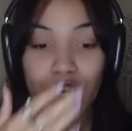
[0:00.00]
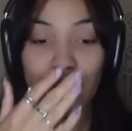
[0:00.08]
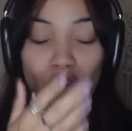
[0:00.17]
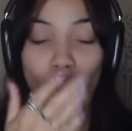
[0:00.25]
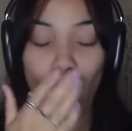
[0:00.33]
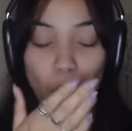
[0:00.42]

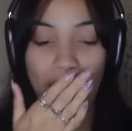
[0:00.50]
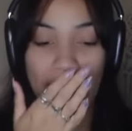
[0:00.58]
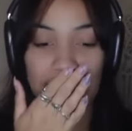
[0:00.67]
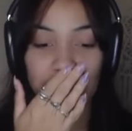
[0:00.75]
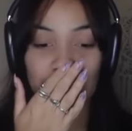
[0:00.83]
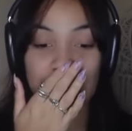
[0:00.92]
No
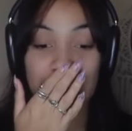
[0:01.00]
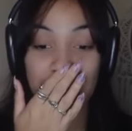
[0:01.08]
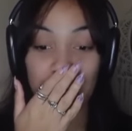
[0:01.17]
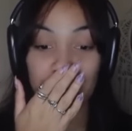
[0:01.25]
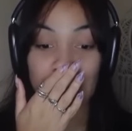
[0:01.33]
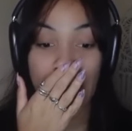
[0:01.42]
way. She gave
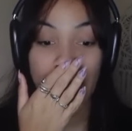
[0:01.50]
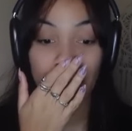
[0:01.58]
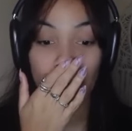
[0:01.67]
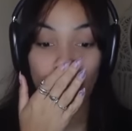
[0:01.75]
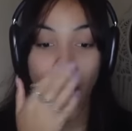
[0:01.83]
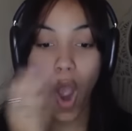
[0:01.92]
them to
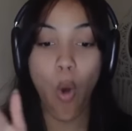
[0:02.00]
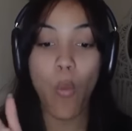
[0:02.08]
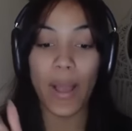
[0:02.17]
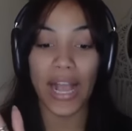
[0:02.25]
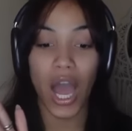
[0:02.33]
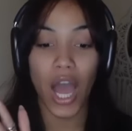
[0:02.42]
everyone. Oh
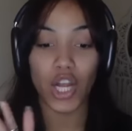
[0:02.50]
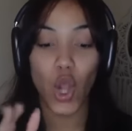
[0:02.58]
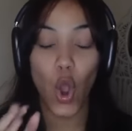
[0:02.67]
my god.